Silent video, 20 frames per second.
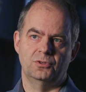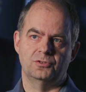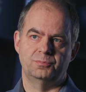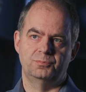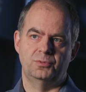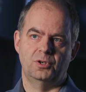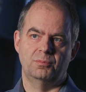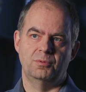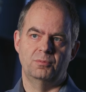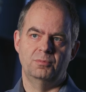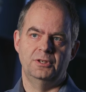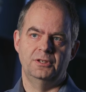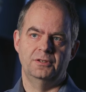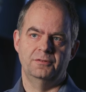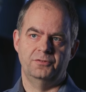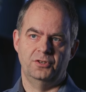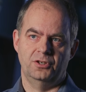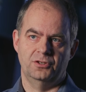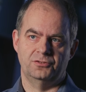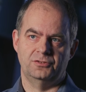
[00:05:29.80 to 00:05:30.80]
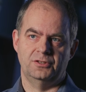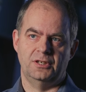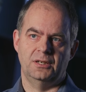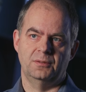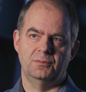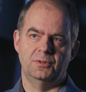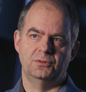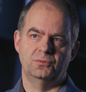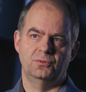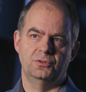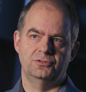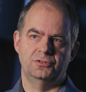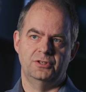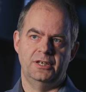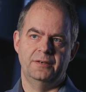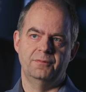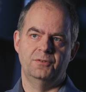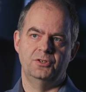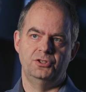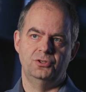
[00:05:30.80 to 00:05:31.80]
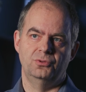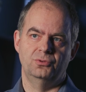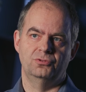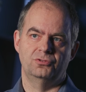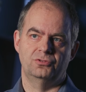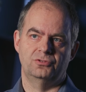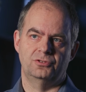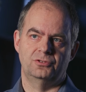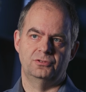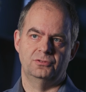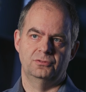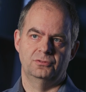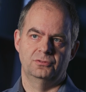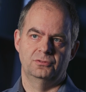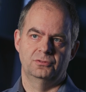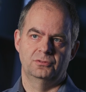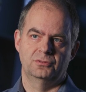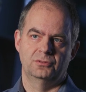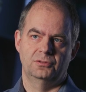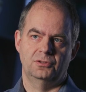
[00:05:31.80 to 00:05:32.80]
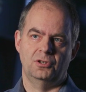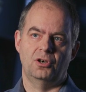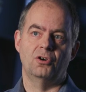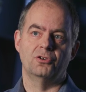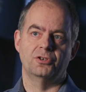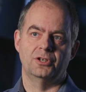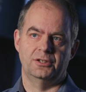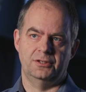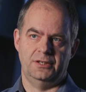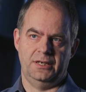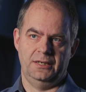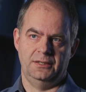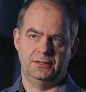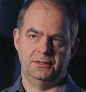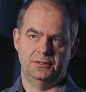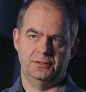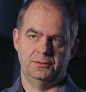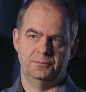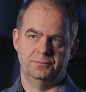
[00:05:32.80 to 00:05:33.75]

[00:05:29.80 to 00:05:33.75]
was probably the first time it was ever used on a tank.